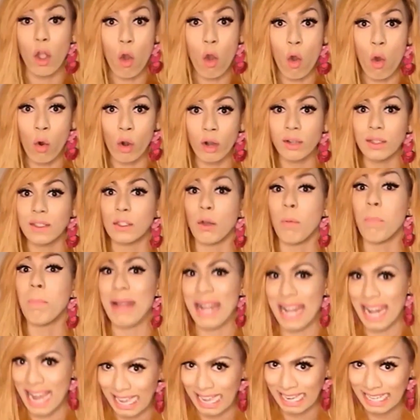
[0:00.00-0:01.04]
Or, so
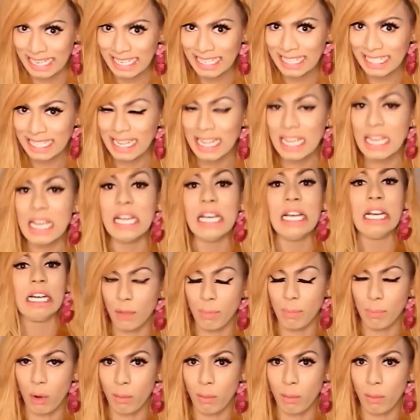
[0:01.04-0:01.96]
plus the